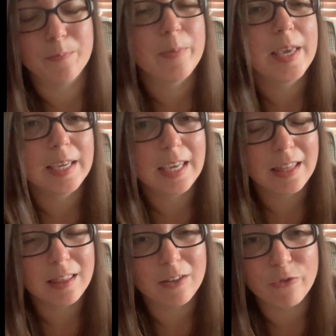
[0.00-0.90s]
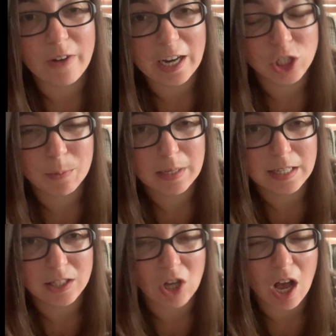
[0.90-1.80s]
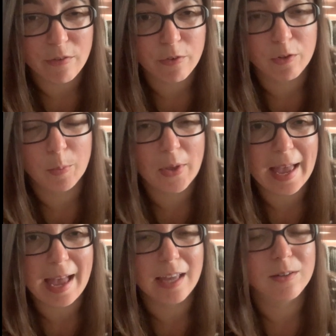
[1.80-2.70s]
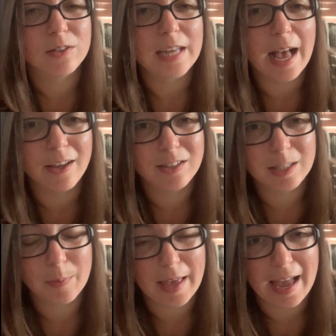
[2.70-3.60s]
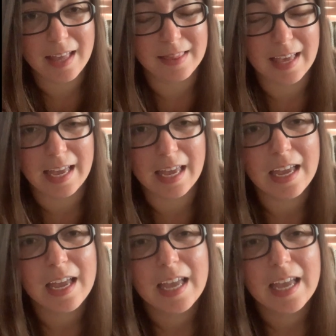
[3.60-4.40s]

Picking the fresh beans off of the plant tells the plant that